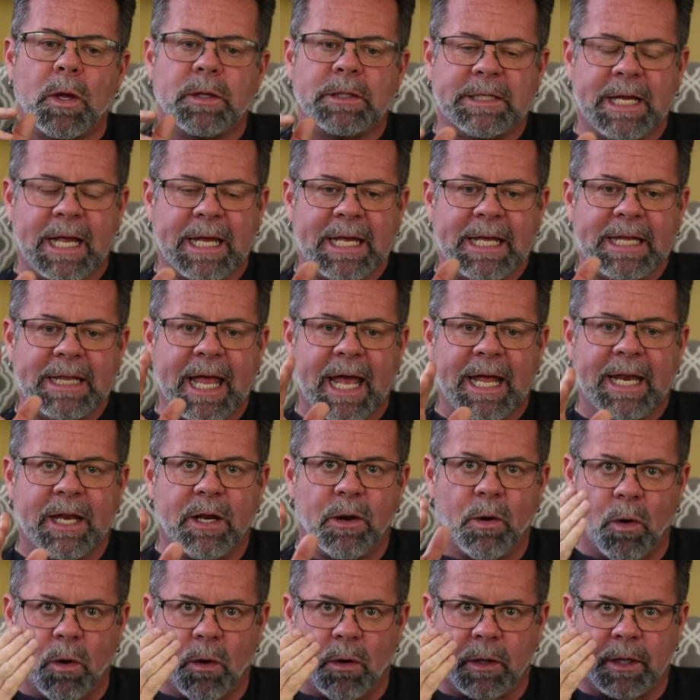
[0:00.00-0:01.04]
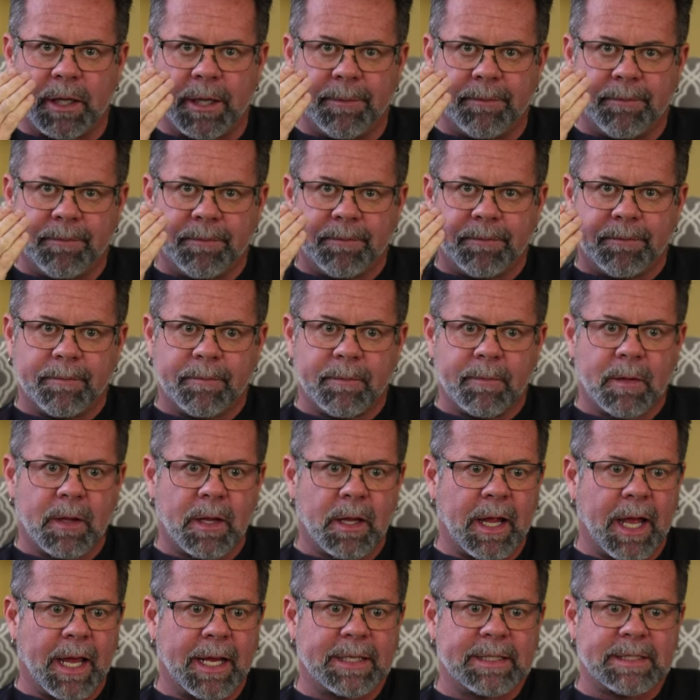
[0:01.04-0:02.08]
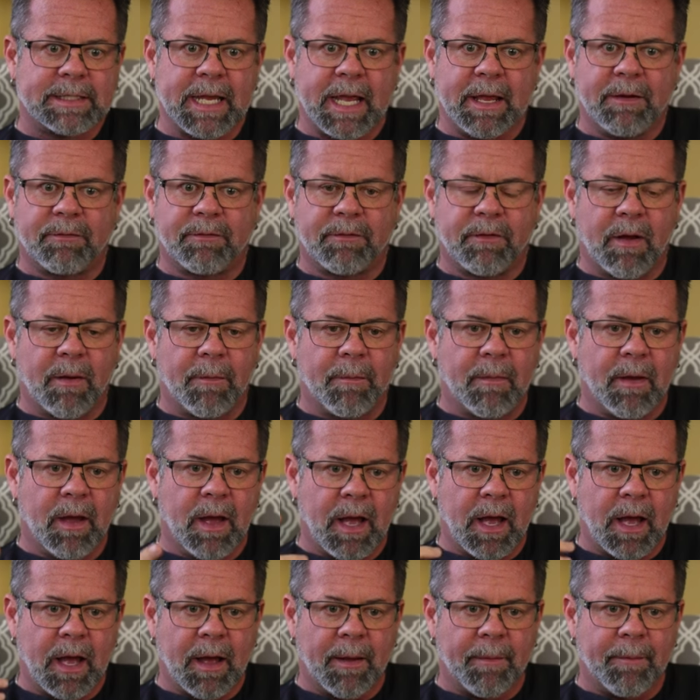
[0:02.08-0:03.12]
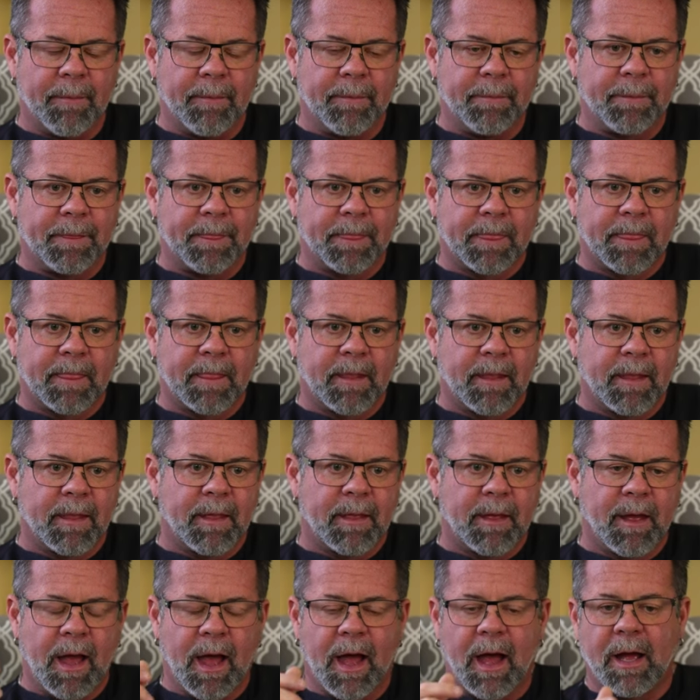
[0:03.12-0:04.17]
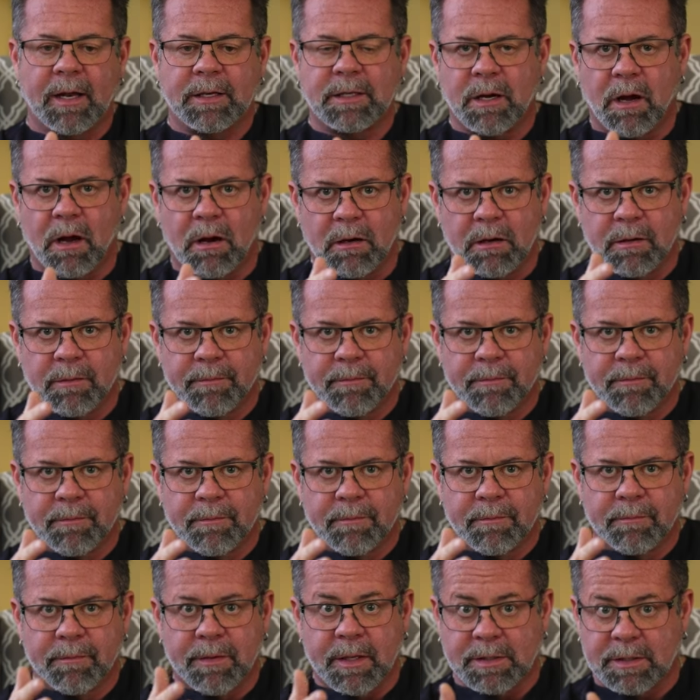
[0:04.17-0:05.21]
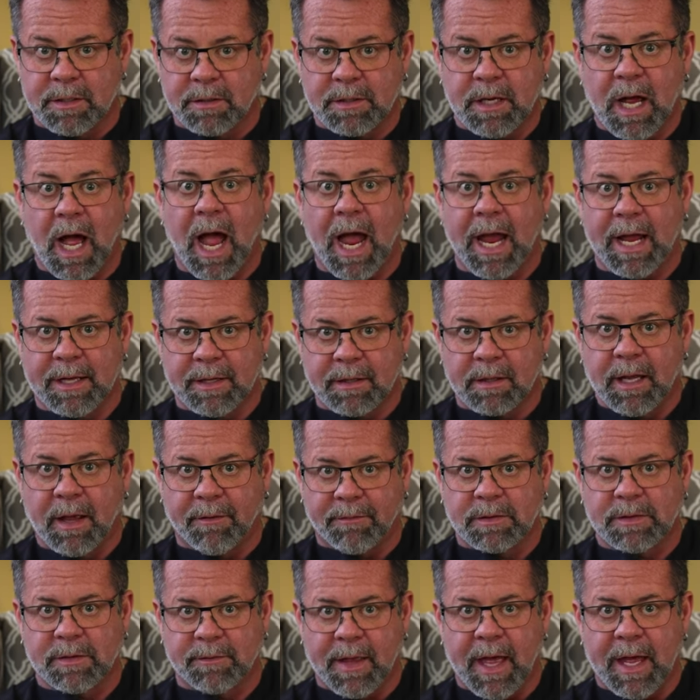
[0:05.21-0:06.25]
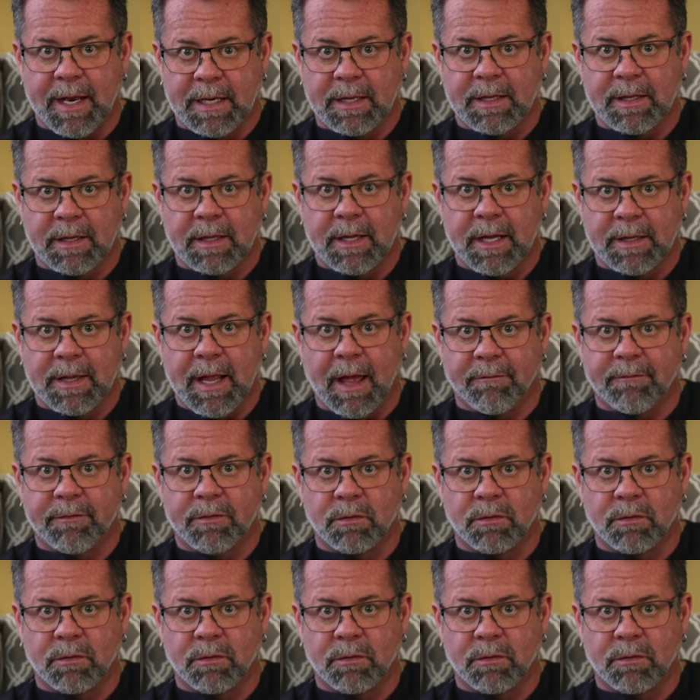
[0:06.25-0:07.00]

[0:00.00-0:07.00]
Taking that in orally, like say from um, a hot dog, because there's high levels of that in, in that